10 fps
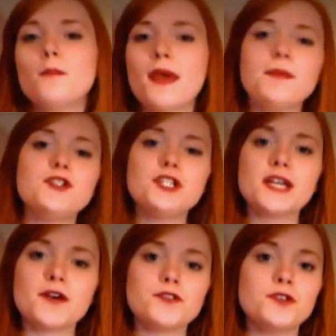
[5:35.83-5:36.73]
Maybe she
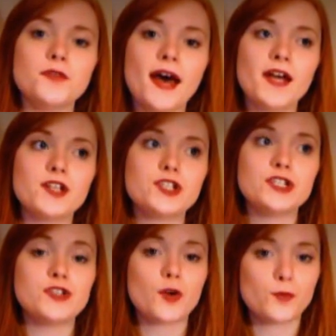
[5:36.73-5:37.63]
tells you that
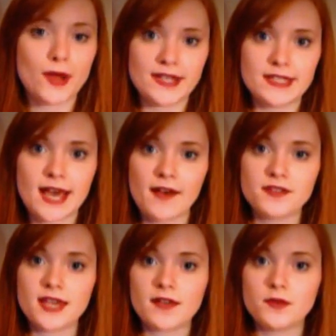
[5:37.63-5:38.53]
she's not ready to
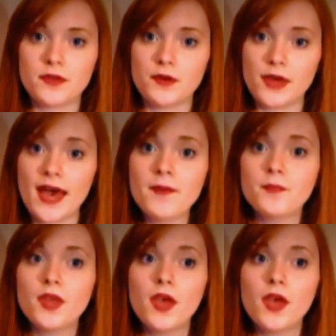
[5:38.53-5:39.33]
have sex with you yet.